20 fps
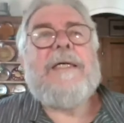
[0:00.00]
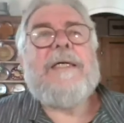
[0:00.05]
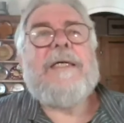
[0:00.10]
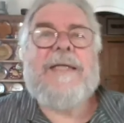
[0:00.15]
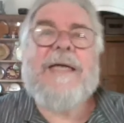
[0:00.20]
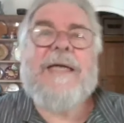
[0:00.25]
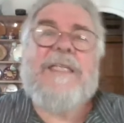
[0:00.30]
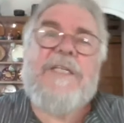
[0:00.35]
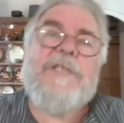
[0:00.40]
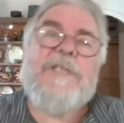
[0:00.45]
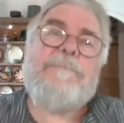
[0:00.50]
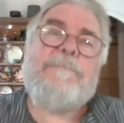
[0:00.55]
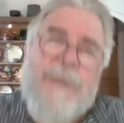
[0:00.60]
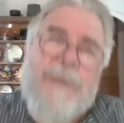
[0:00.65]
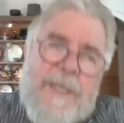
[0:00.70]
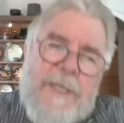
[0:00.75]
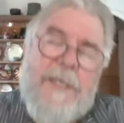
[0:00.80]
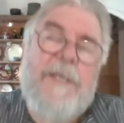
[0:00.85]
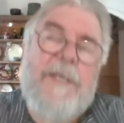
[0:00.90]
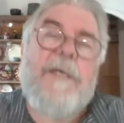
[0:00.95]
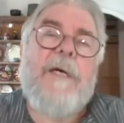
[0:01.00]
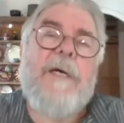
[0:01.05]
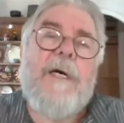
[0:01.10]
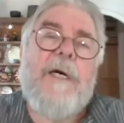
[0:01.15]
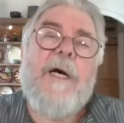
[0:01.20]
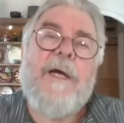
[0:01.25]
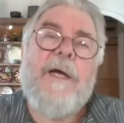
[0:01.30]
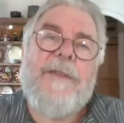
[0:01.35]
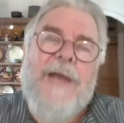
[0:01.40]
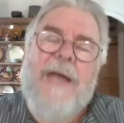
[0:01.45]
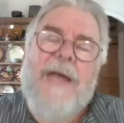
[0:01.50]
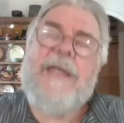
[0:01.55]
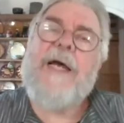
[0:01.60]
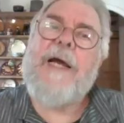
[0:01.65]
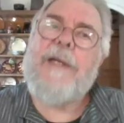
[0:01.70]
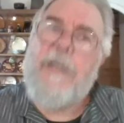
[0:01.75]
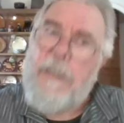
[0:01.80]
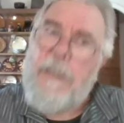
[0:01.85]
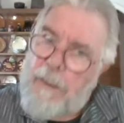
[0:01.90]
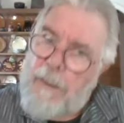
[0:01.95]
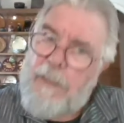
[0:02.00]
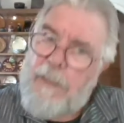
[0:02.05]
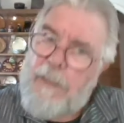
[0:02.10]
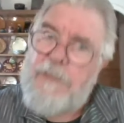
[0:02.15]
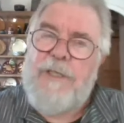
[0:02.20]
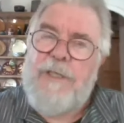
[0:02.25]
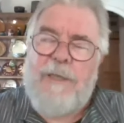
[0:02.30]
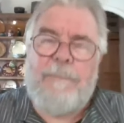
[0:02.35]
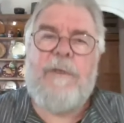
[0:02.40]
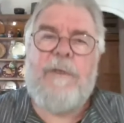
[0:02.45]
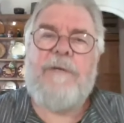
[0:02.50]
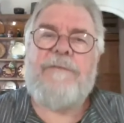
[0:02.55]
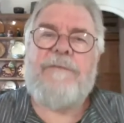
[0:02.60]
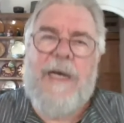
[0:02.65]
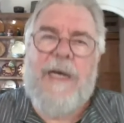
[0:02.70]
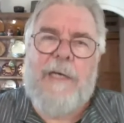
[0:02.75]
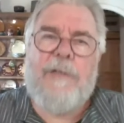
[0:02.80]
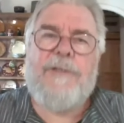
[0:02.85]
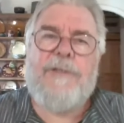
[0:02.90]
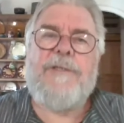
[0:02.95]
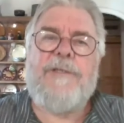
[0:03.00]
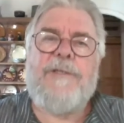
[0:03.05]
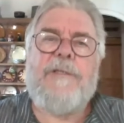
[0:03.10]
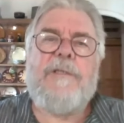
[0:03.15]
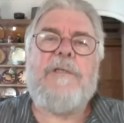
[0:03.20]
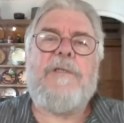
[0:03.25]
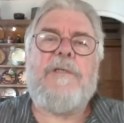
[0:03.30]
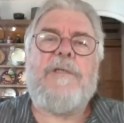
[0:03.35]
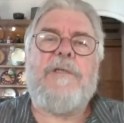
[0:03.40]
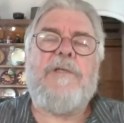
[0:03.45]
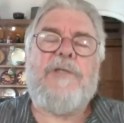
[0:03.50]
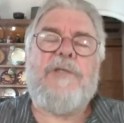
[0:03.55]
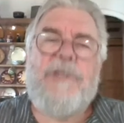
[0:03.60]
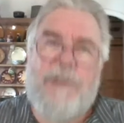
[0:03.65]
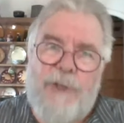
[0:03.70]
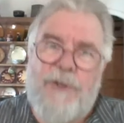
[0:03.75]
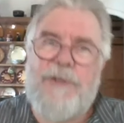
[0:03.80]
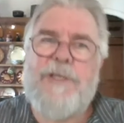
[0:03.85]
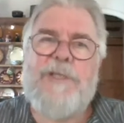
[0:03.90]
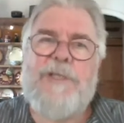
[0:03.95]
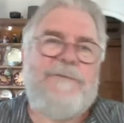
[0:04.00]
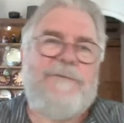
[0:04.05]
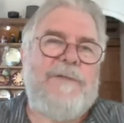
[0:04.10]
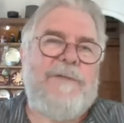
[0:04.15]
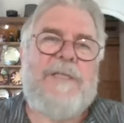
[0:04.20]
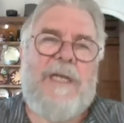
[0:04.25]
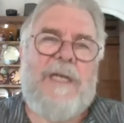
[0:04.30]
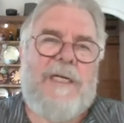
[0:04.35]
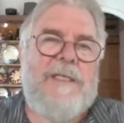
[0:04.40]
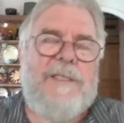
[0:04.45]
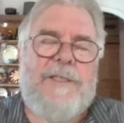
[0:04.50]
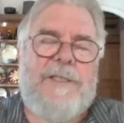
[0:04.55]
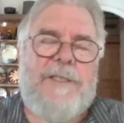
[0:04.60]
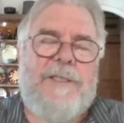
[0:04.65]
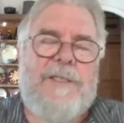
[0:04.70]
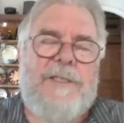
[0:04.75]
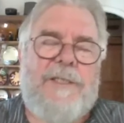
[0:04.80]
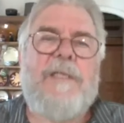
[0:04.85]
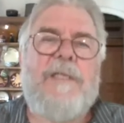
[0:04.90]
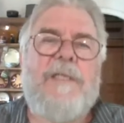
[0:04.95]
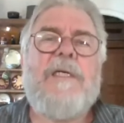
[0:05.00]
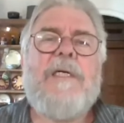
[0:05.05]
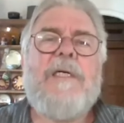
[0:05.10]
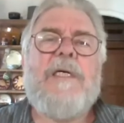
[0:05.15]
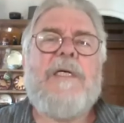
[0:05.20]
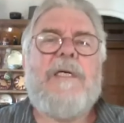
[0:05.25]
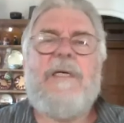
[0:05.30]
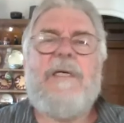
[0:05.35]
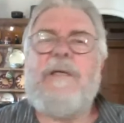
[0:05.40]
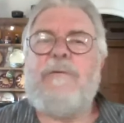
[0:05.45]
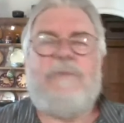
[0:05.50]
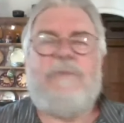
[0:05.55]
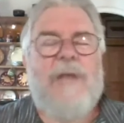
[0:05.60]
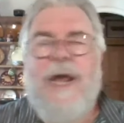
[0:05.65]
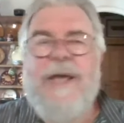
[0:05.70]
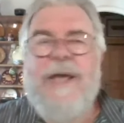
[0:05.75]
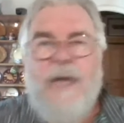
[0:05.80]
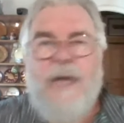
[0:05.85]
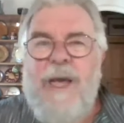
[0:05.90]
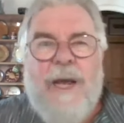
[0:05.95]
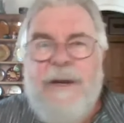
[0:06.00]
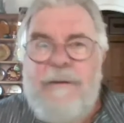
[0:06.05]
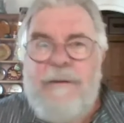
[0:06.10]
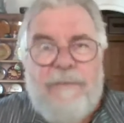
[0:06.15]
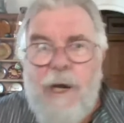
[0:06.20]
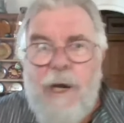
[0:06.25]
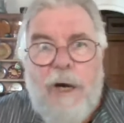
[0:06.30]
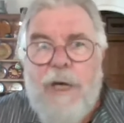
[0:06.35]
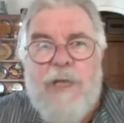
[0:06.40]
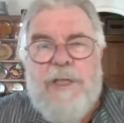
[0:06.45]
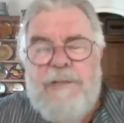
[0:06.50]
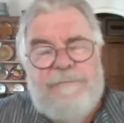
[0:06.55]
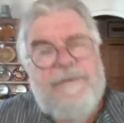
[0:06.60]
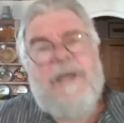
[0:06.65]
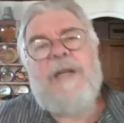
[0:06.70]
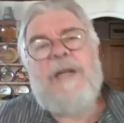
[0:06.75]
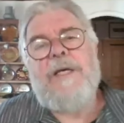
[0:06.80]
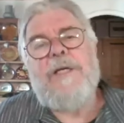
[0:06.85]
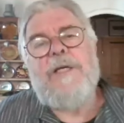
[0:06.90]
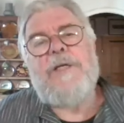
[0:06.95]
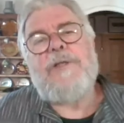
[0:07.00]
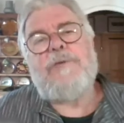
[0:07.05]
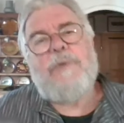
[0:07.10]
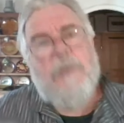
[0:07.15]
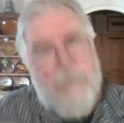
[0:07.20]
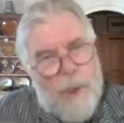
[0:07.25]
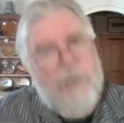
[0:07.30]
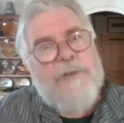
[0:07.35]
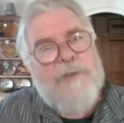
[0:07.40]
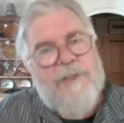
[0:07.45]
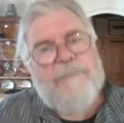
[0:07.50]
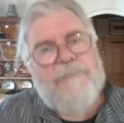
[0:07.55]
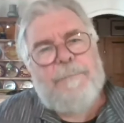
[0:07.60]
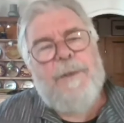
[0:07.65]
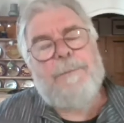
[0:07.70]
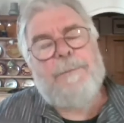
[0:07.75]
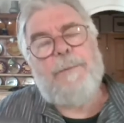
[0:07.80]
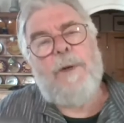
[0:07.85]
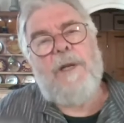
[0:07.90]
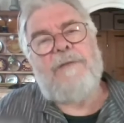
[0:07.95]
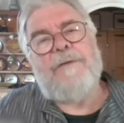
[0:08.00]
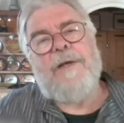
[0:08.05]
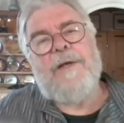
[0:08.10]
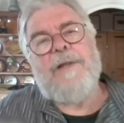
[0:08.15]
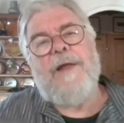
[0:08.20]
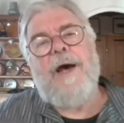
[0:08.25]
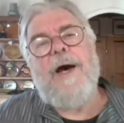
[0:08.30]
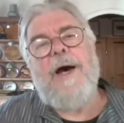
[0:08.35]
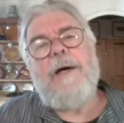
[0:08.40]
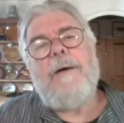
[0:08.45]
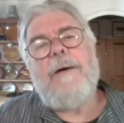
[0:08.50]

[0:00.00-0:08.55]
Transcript: And at its peak, that had a large number of houses and storage facilities in it. It was like a kind of large village with lots of people living there.